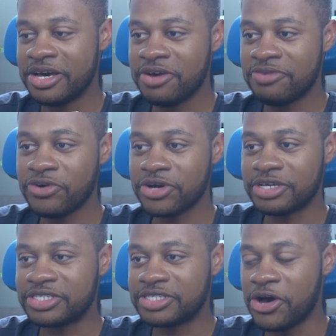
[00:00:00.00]

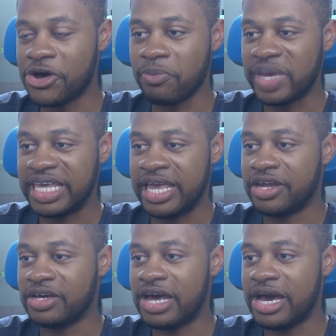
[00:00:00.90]
focused on me
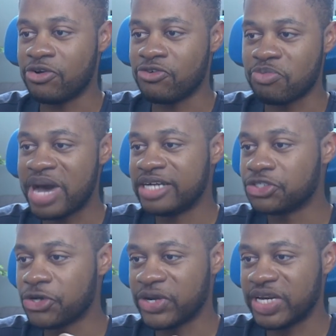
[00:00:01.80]
and a lot of my
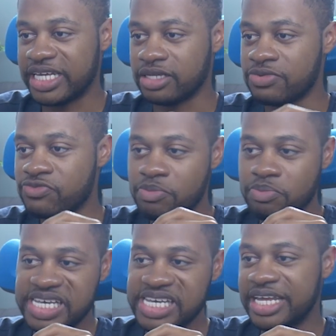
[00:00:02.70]
journey from
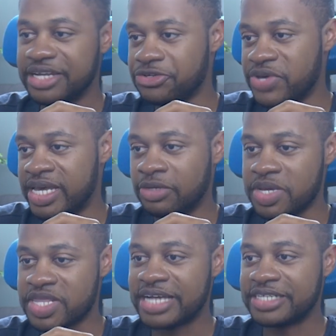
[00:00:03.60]
beginning to end
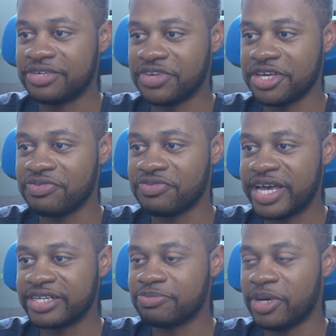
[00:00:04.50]
with Action
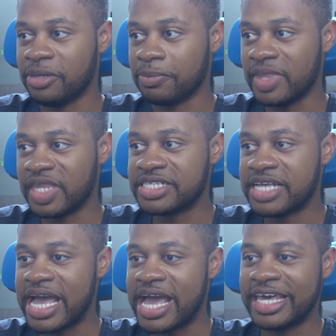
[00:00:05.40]
VFX, but it's
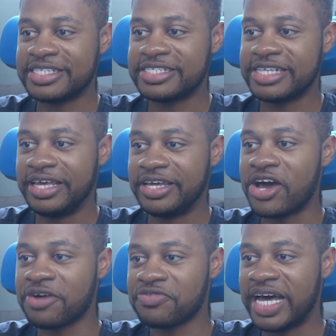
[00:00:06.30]
like I can't say
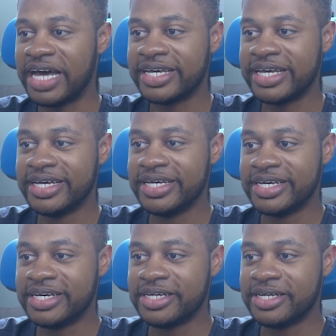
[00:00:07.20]
enough that
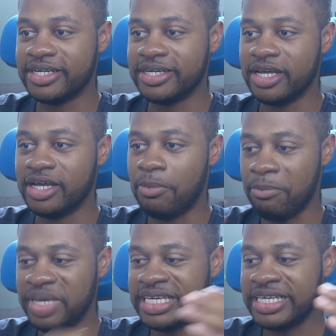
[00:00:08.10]

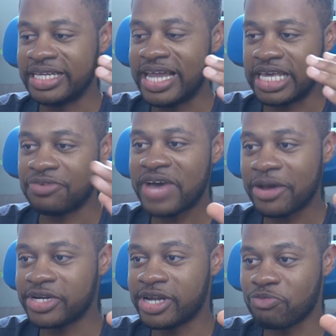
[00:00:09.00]
me, like if I
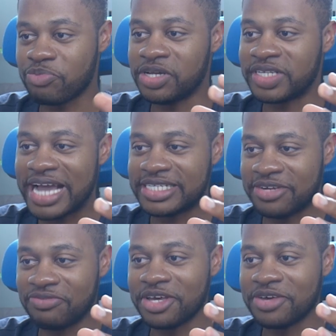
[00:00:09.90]
could have built
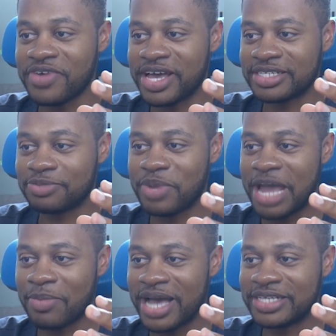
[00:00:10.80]
Action VFX
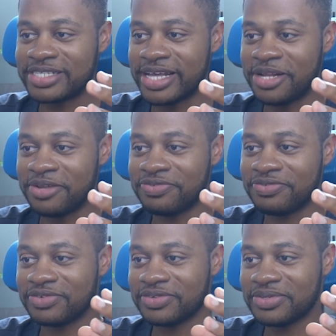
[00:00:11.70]
by
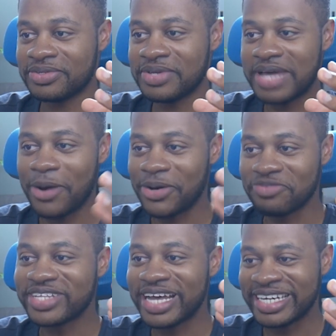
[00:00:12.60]
myself, I would
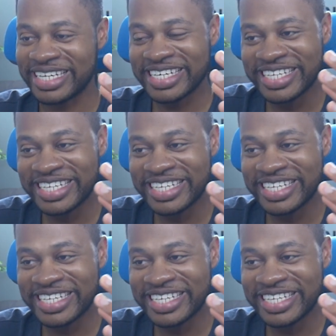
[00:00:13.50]
have done it.